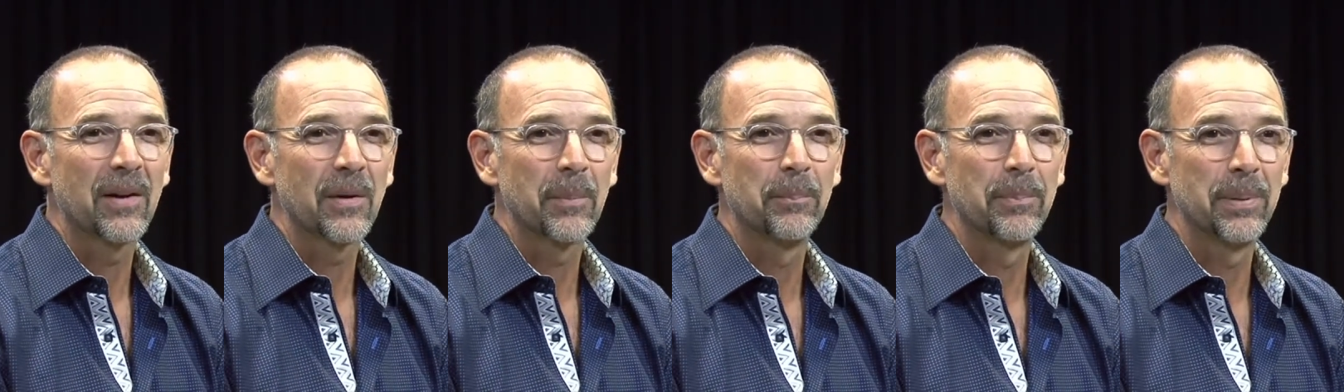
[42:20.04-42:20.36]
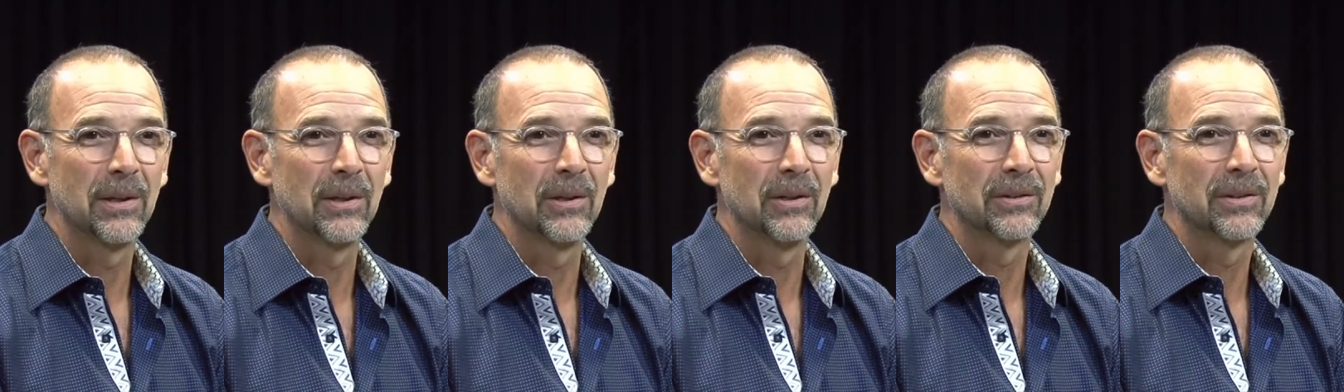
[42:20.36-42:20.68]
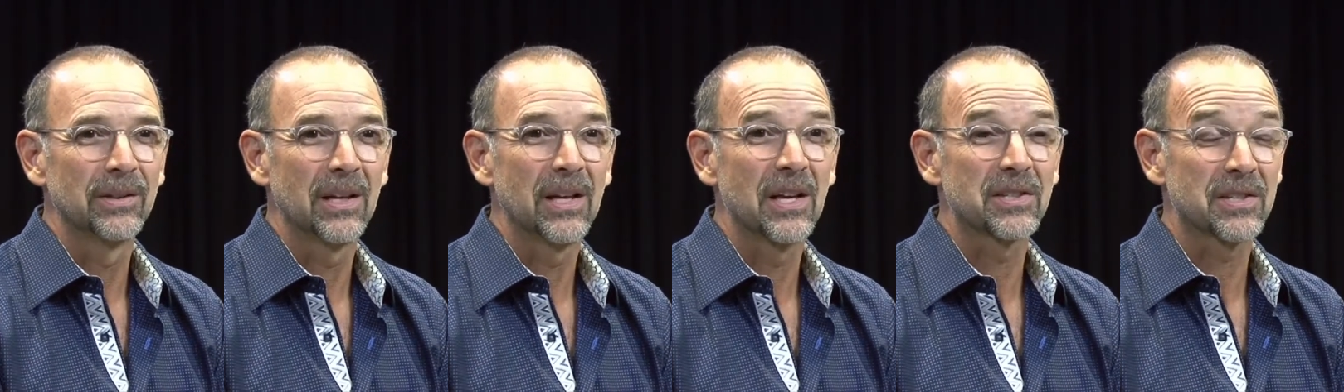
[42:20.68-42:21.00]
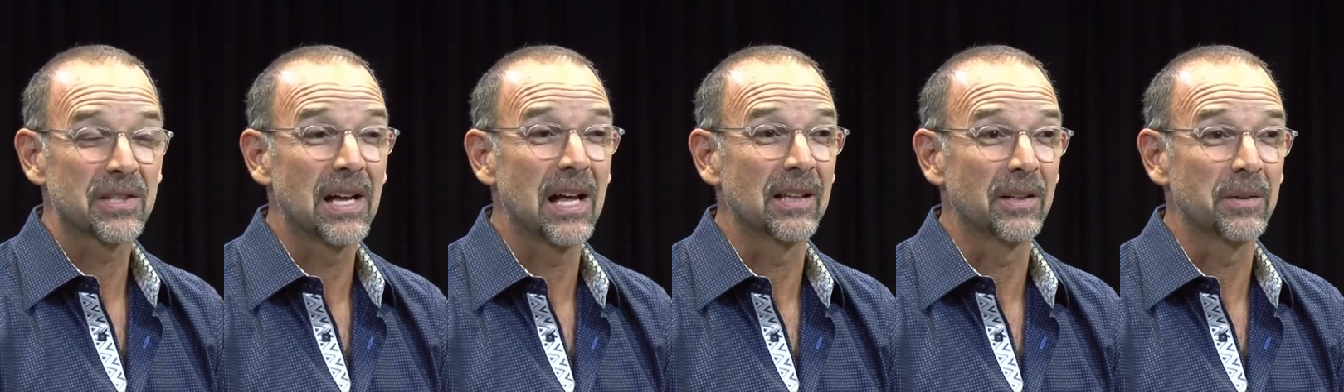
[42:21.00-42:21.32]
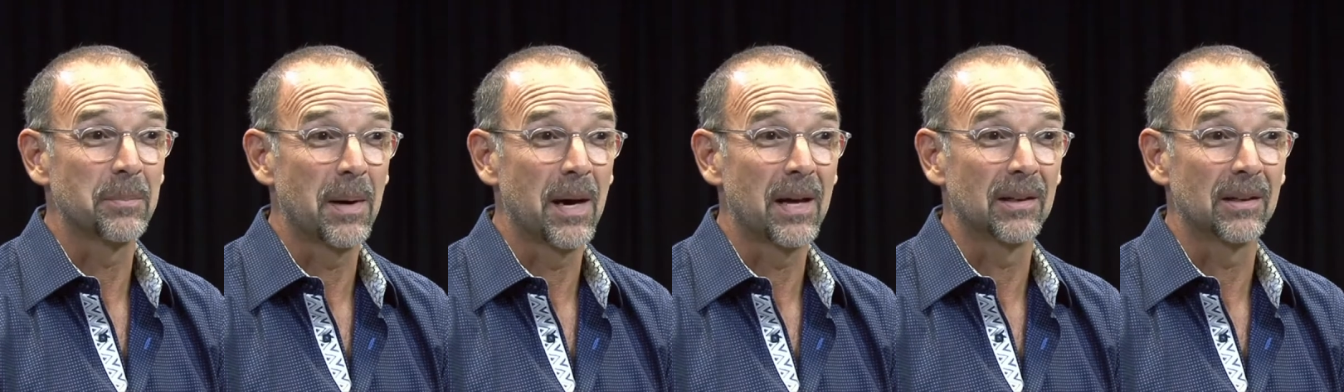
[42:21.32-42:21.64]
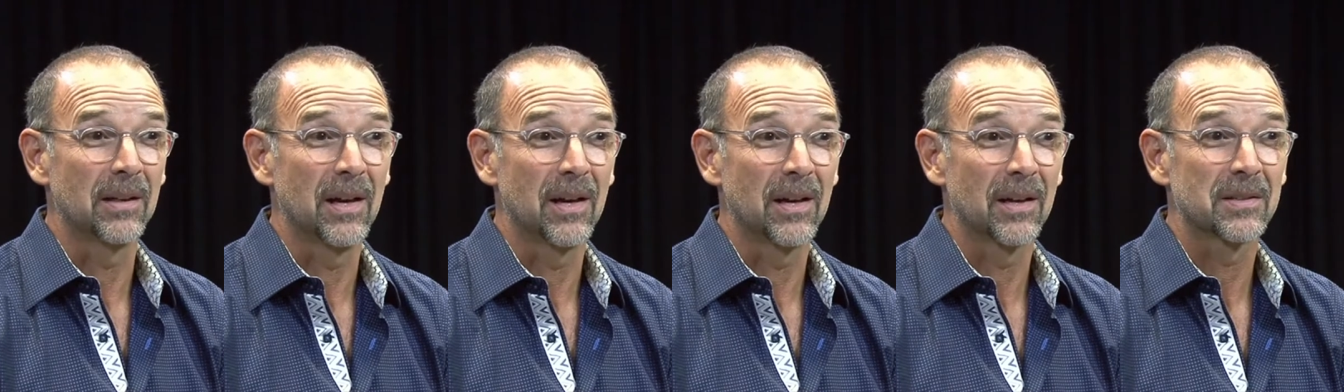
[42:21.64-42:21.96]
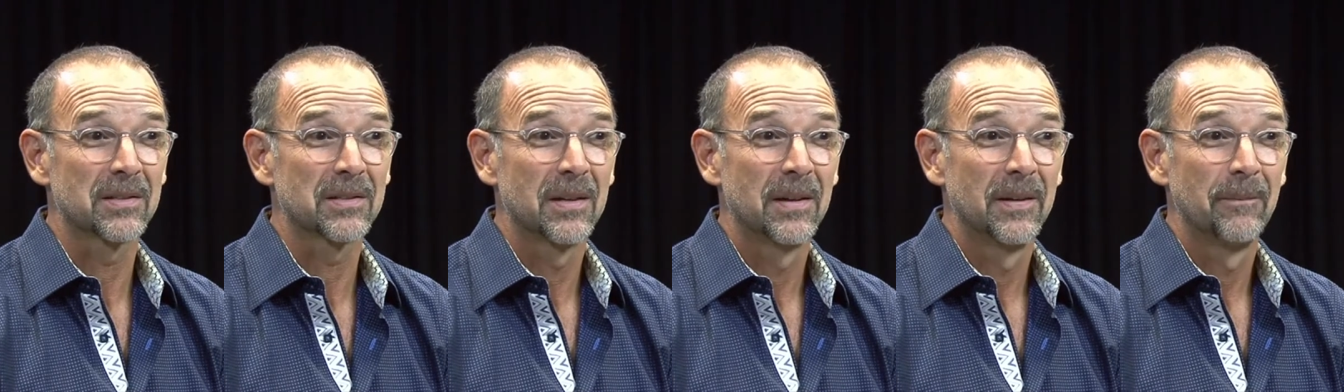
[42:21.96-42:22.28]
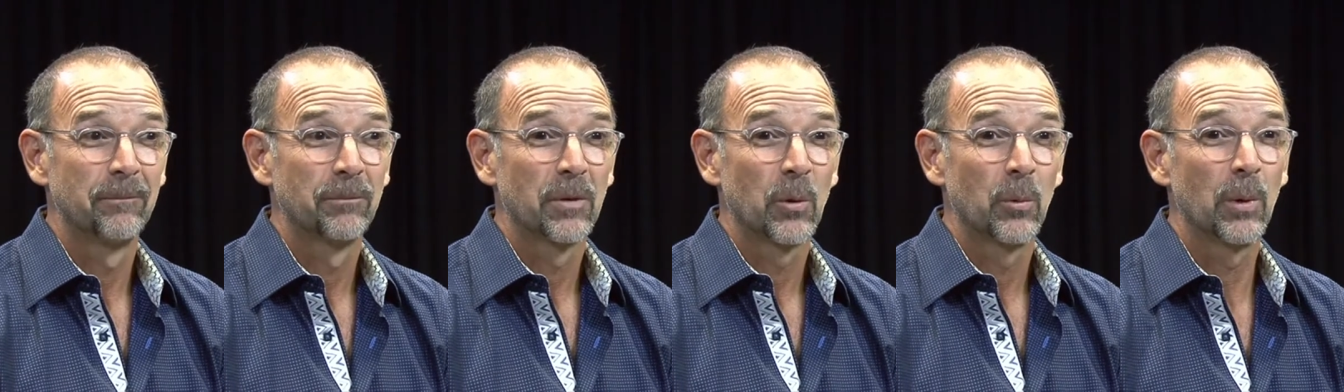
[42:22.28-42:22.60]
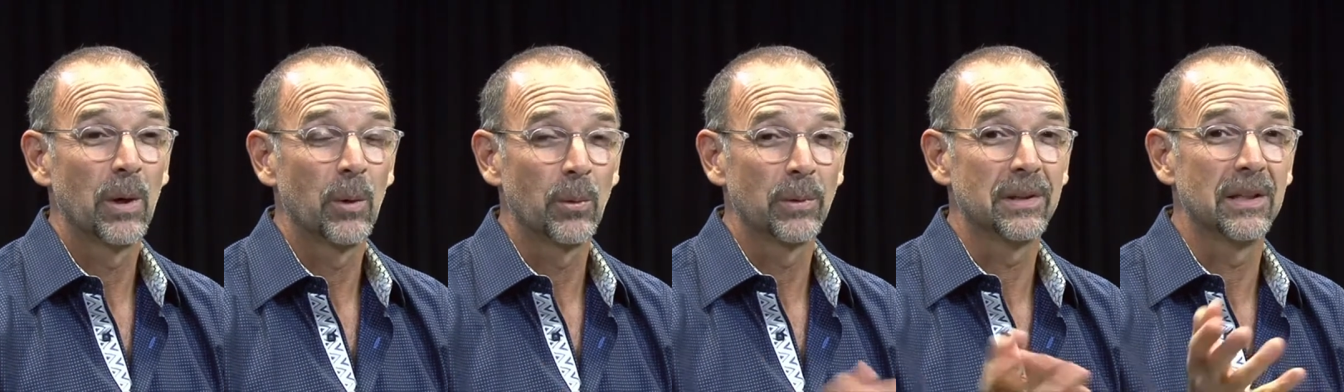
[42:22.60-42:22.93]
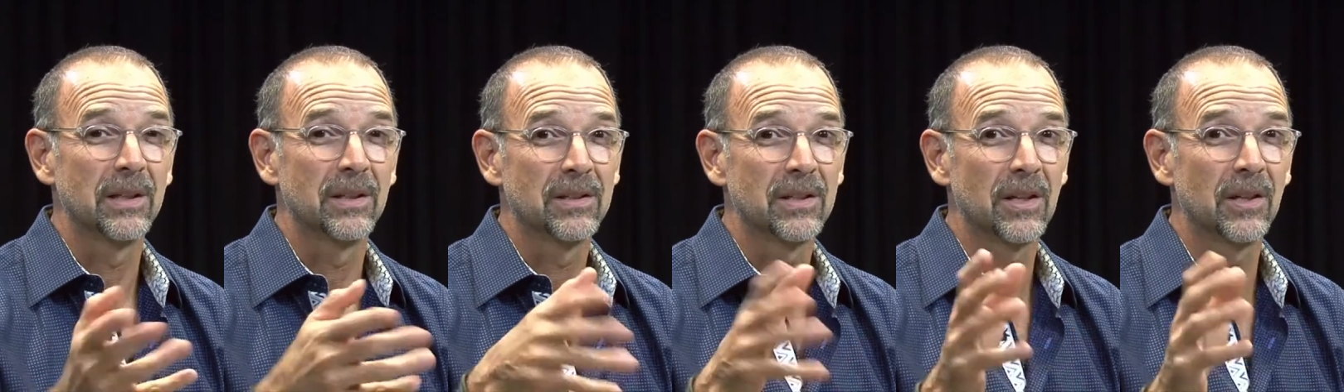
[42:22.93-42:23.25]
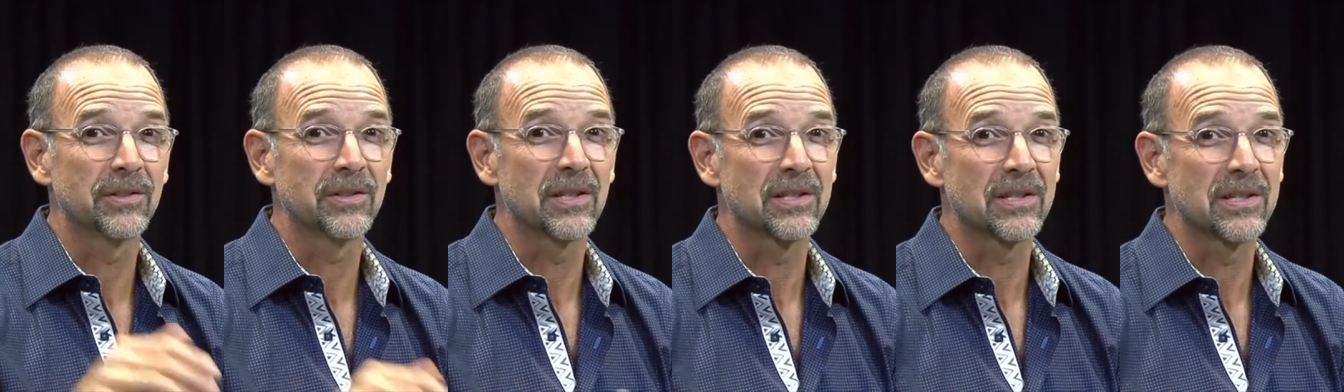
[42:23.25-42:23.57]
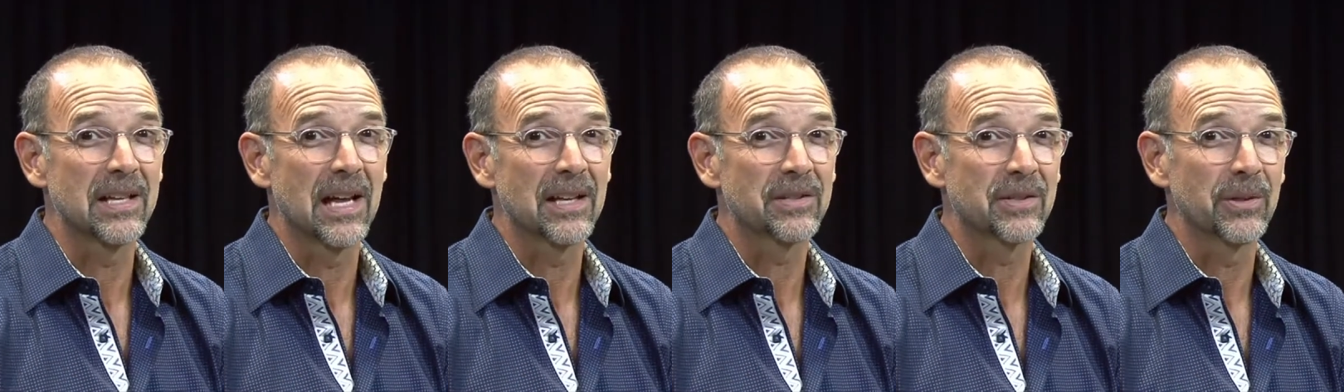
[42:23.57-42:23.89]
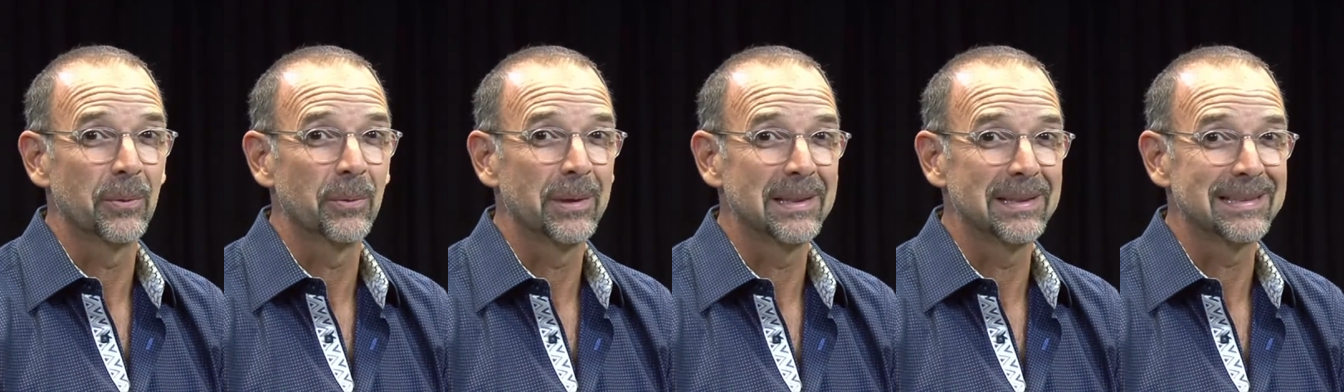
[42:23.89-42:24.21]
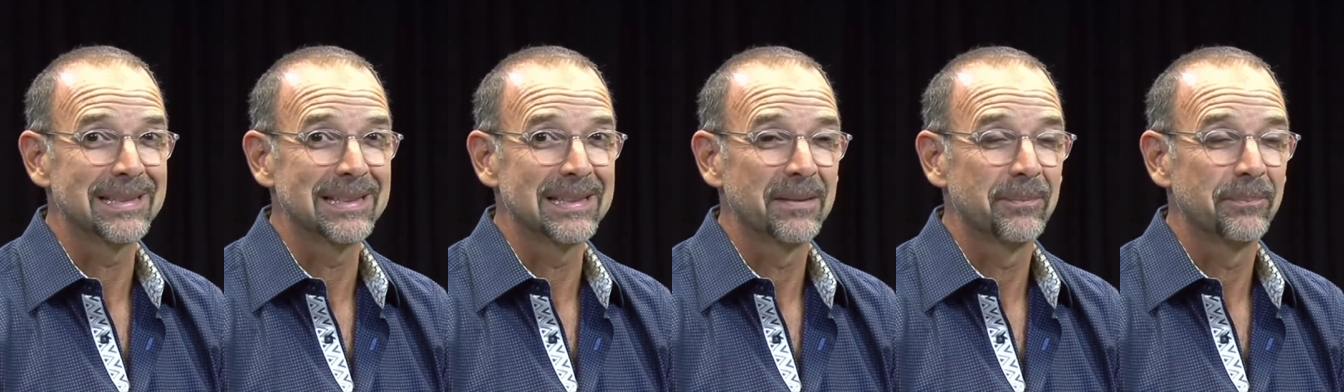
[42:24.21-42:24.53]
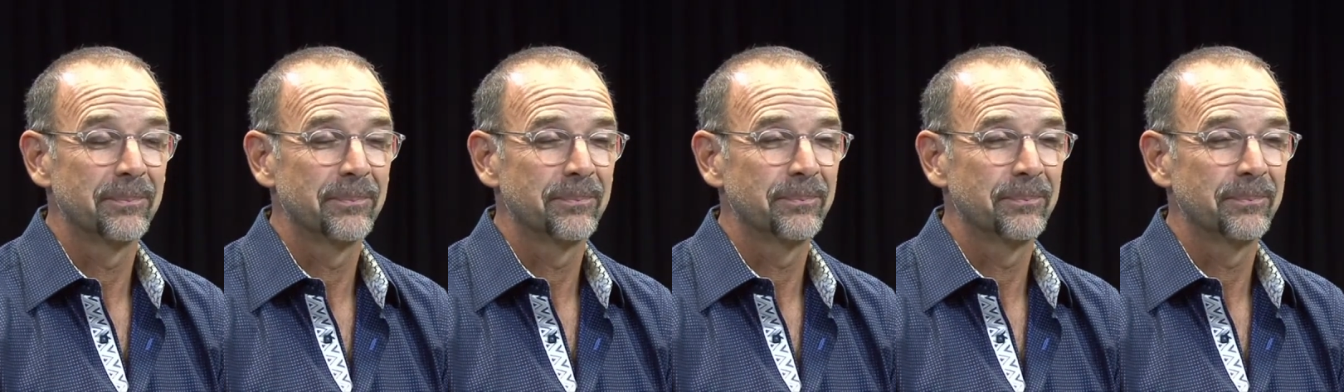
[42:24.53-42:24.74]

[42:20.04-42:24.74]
how to build solid monologues, where with the adults, it's not so easy.